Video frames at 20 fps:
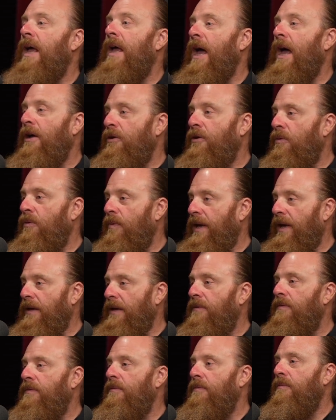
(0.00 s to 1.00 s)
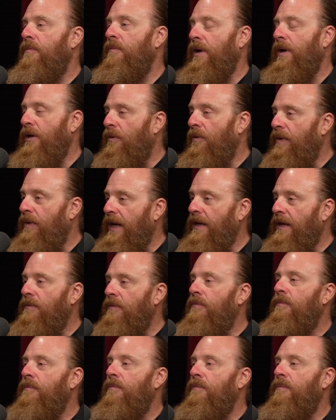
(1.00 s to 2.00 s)
How you eat, when you eat,
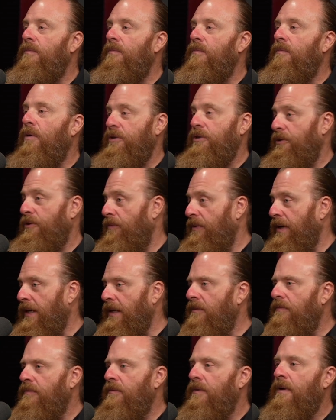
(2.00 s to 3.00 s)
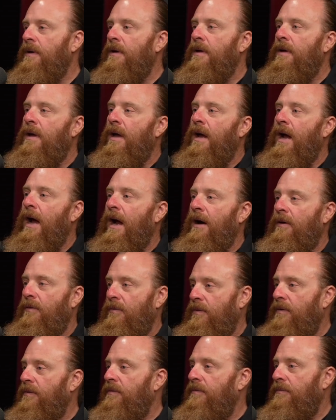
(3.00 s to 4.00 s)
what you eat
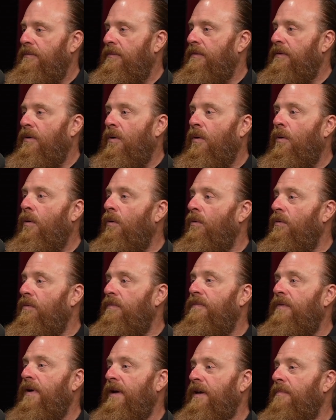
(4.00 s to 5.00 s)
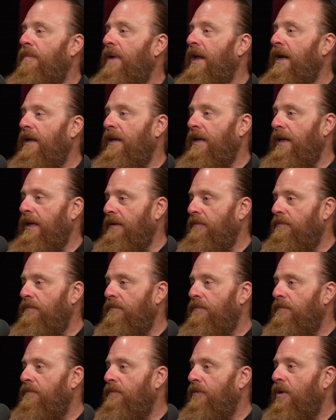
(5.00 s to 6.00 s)
are all fundamentally
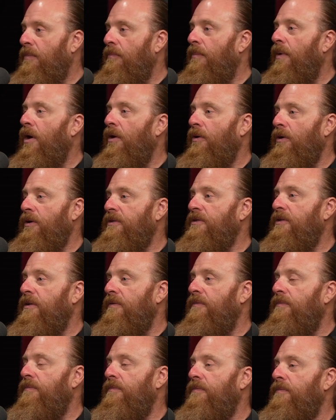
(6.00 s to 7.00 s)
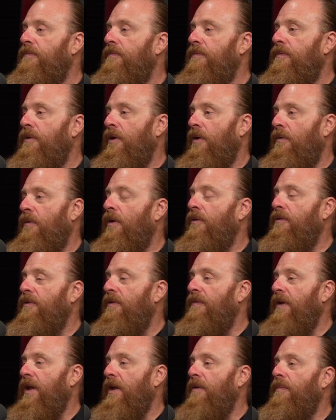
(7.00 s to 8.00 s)
components of your own
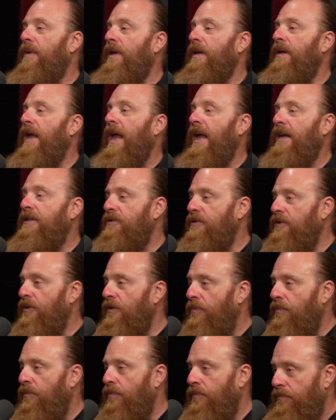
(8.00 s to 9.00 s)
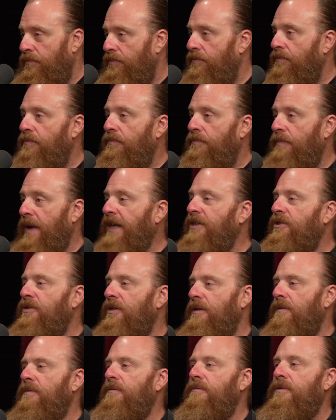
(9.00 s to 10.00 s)
development. As you
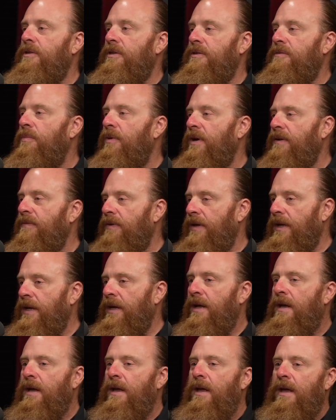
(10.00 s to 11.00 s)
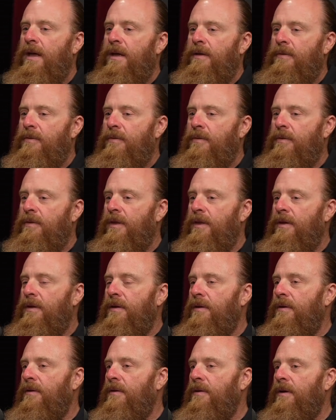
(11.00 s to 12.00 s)
mentioned just briefly,
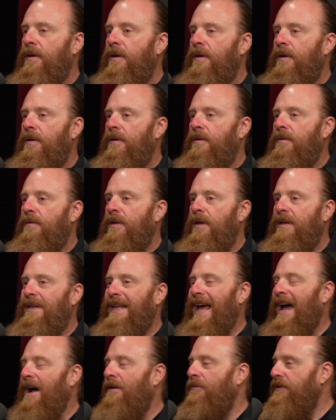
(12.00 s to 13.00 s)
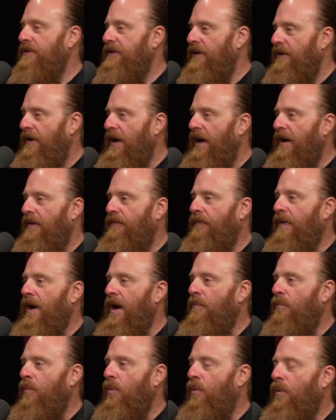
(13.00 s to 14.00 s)
the Taoists are
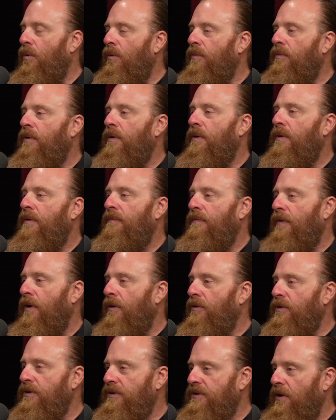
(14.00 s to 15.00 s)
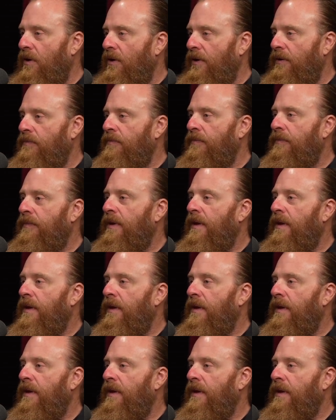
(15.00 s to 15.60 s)
far more focused on